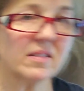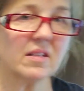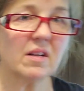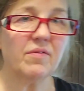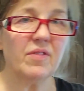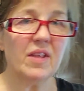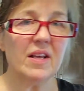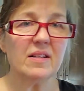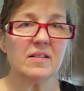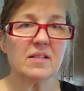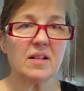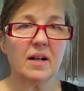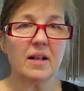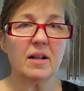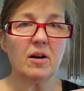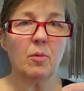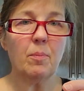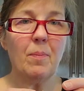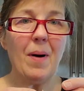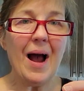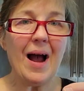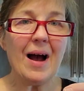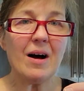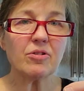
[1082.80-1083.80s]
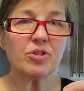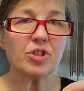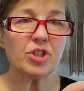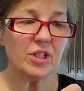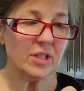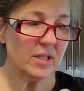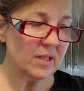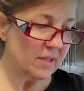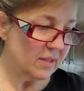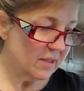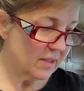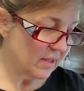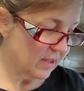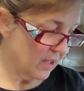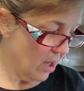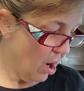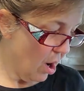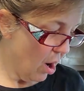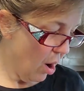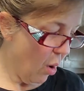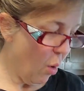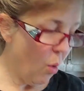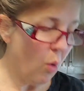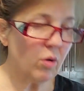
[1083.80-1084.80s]
of these little pouches
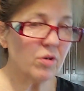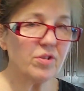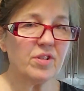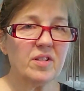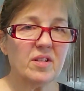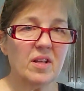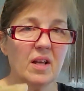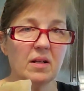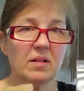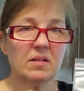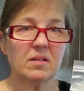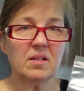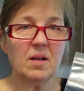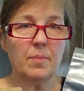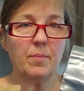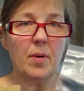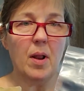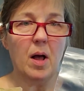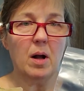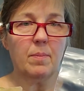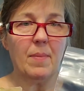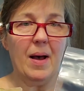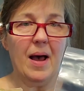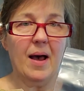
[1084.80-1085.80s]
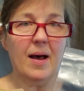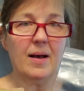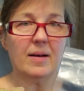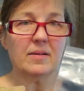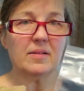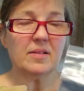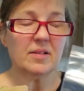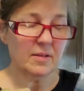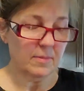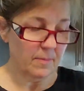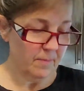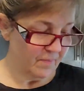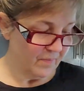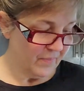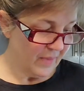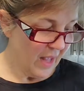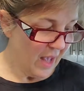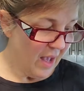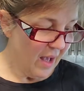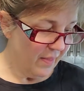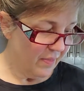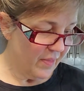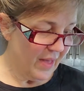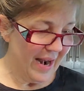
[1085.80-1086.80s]
or 6 Ziploc bags.
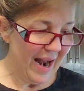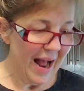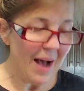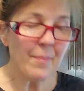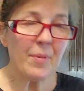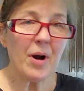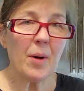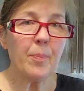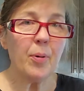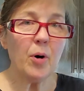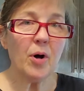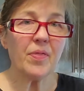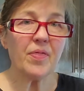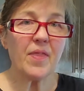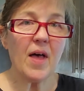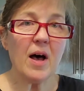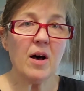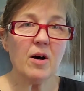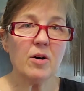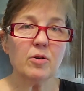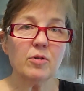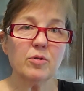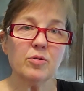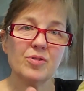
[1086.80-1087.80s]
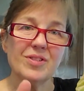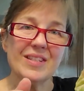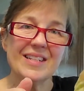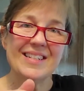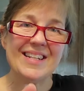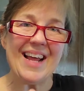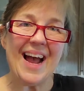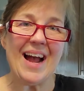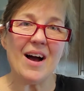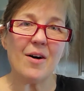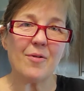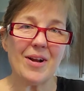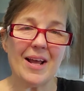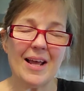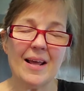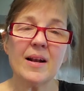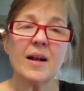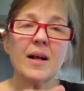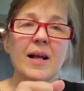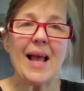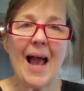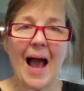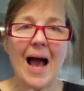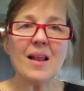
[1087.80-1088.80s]
Then I'm going to put those down in a
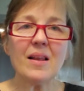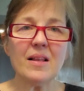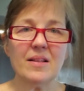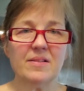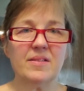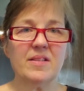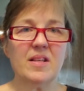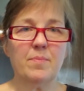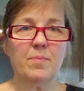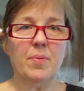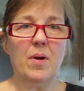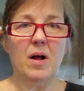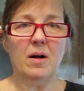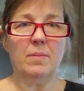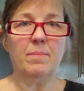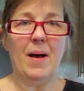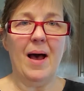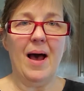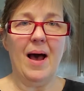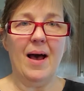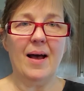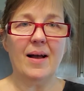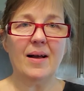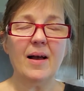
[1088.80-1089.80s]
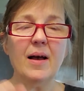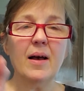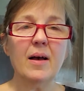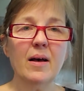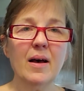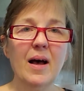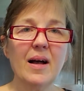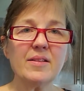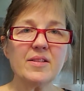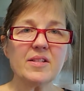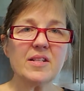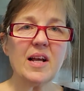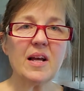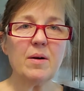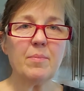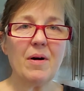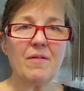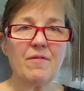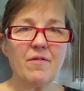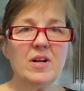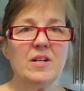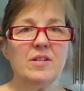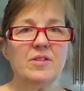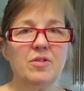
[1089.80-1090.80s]
gallon Ziploc bag and stick it in my
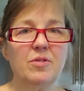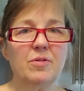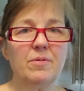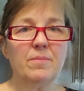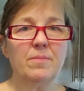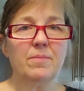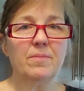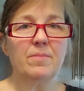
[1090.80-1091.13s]
freezer.